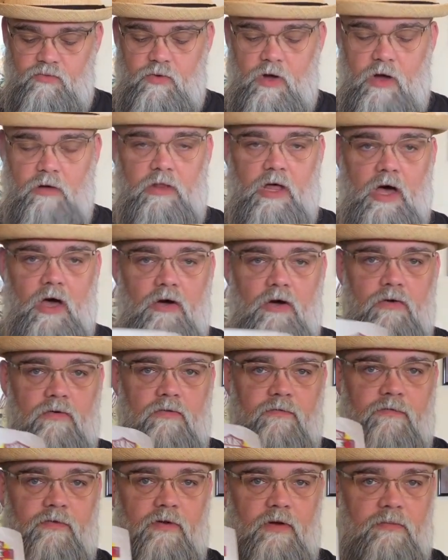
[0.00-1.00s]
Rollo
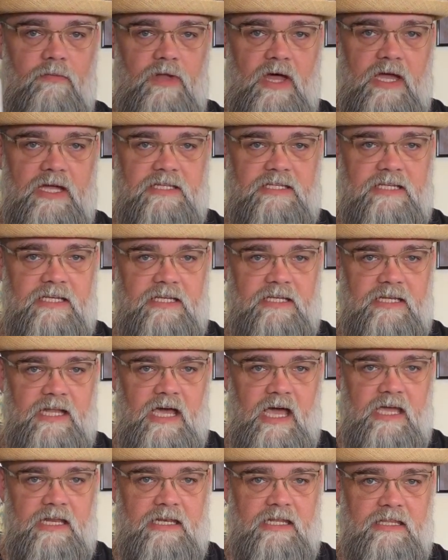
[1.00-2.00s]
from
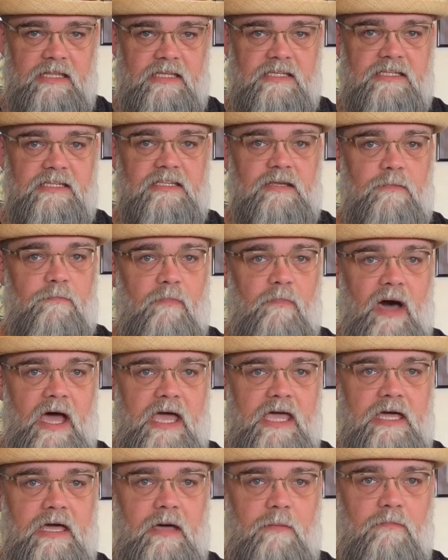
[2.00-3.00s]
1990. This is a
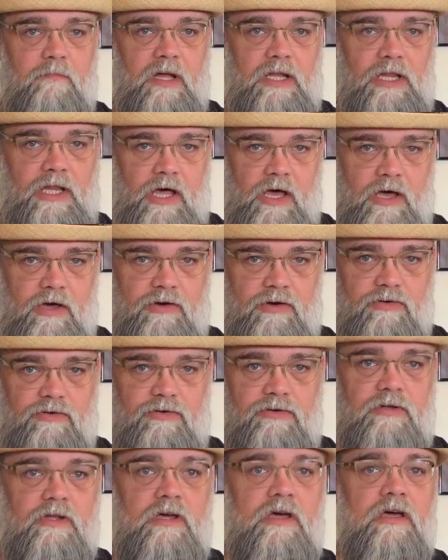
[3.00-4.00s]
Mike
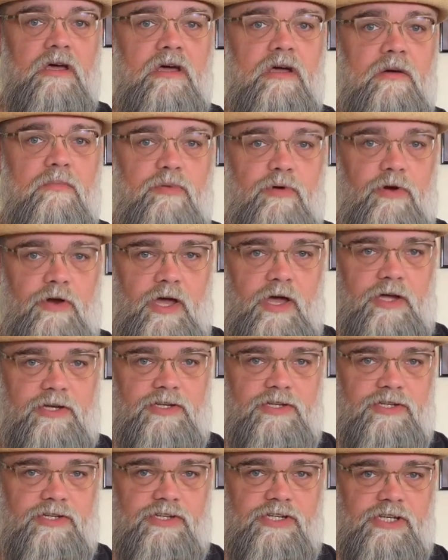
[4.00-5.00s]
Malone
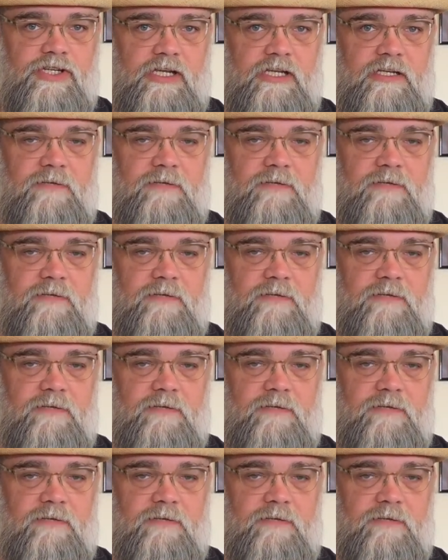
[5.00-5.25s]
production sheet.